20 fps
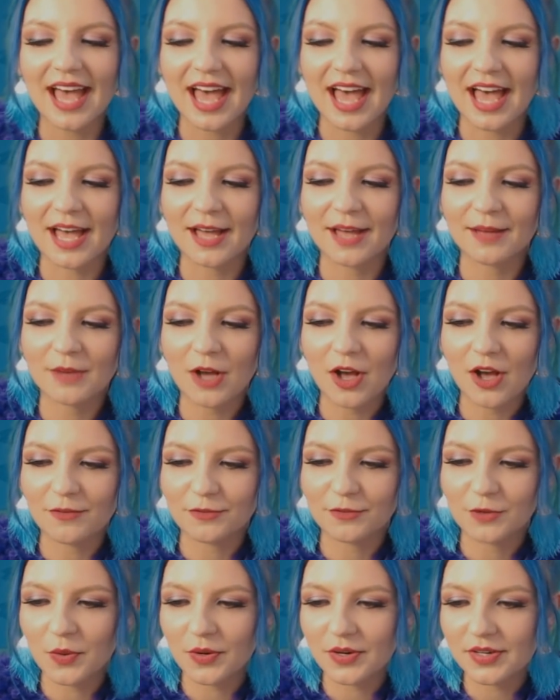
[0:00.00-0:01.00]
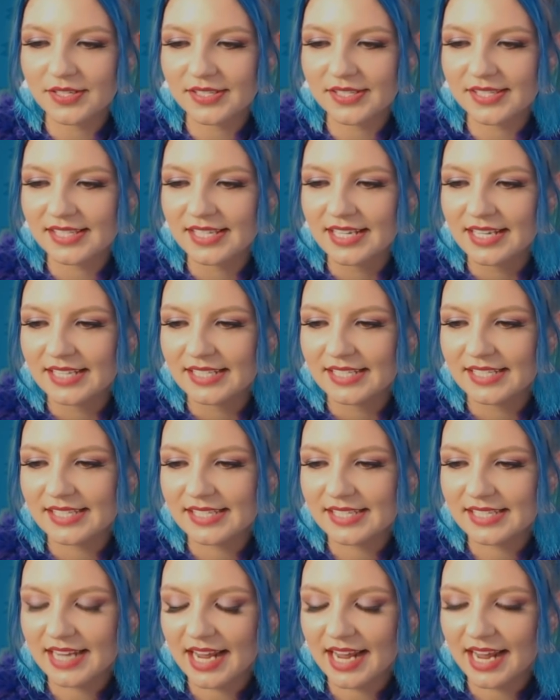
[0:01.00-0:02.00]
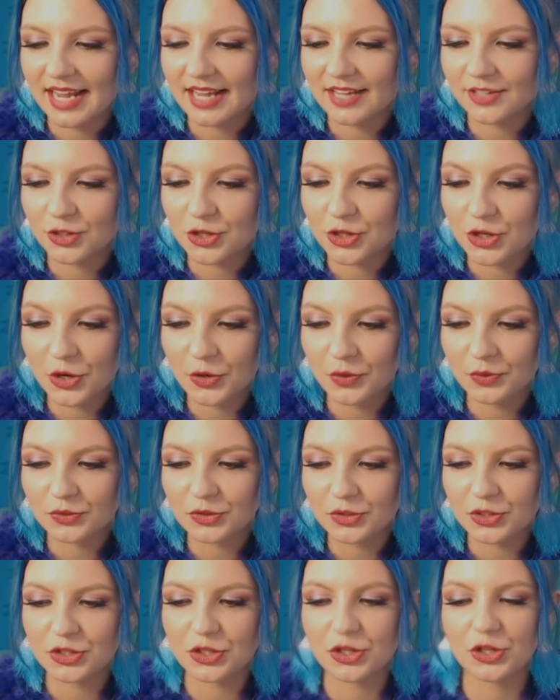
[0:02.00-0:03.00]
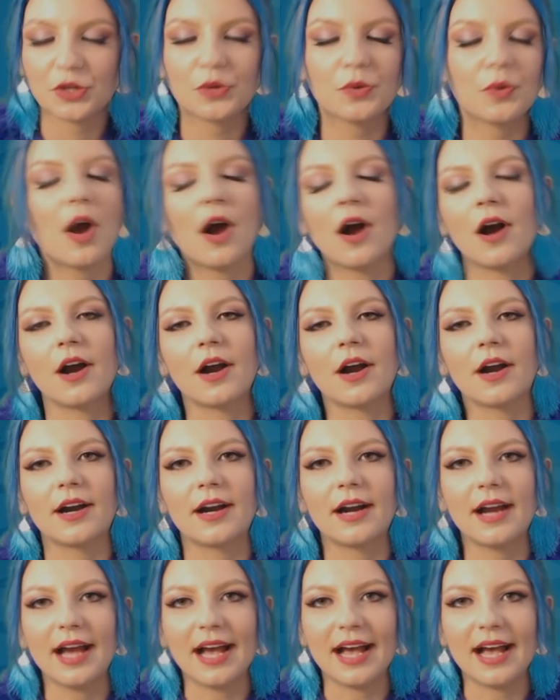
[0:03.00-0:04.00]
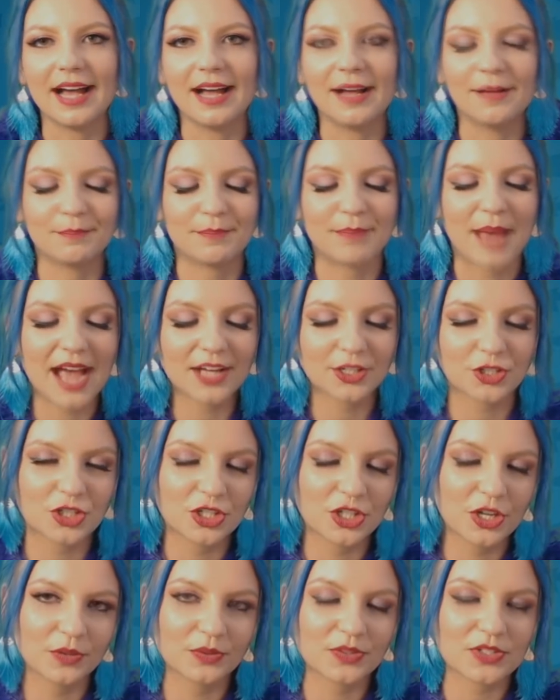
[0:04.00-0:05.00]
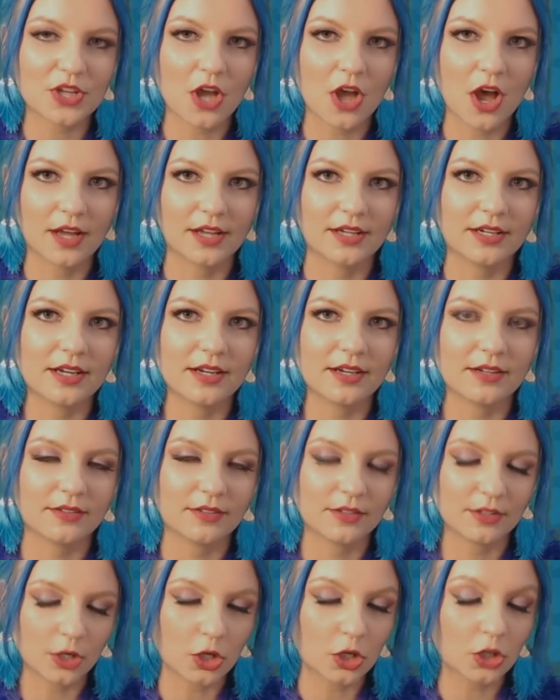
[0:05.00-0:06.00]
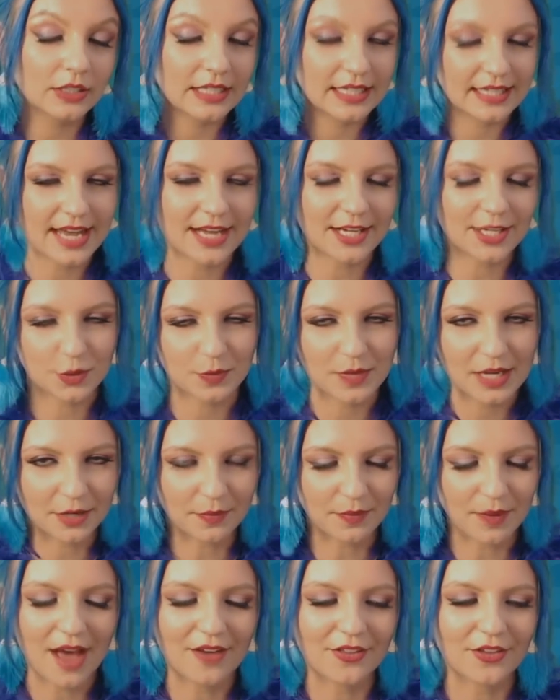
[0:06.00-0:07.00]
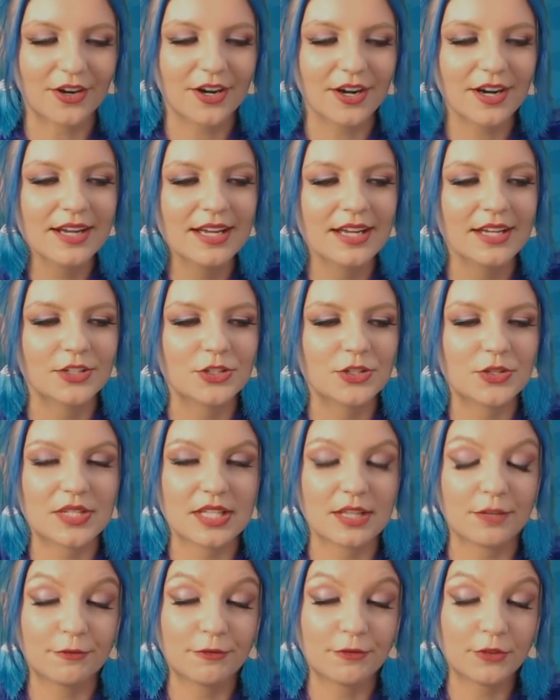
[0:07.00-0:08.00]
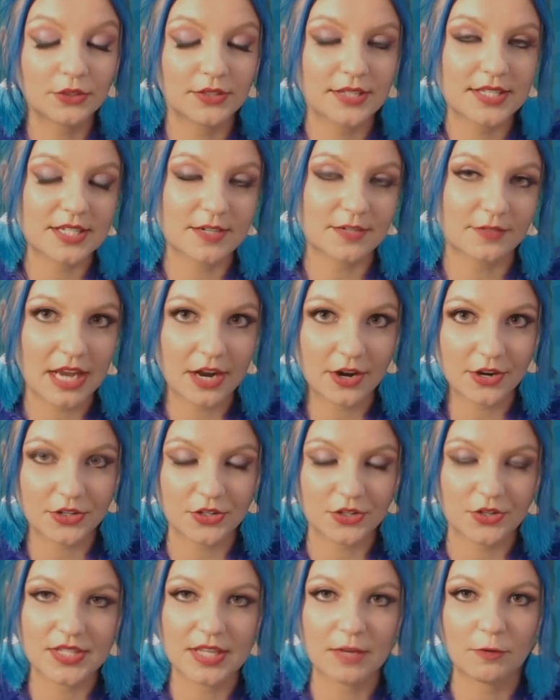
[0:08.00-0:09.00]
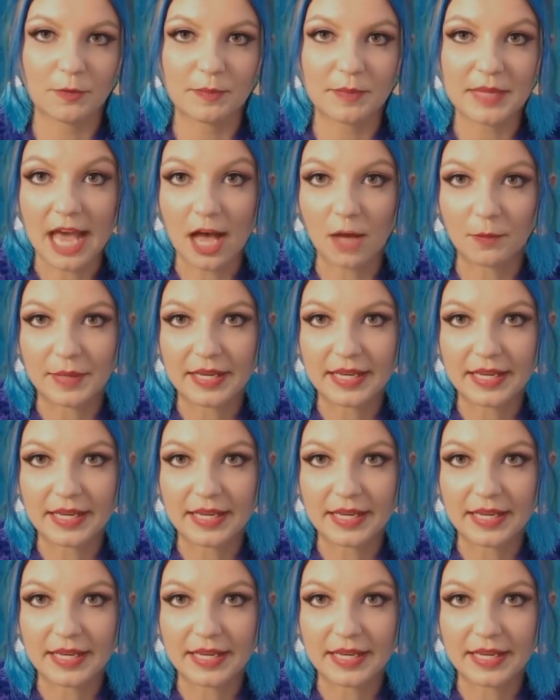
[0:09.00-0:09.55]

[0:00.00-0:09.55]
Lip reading: Of course, stay tuned to our patch notes on early next week, rather, to see the full list of characters that will be helping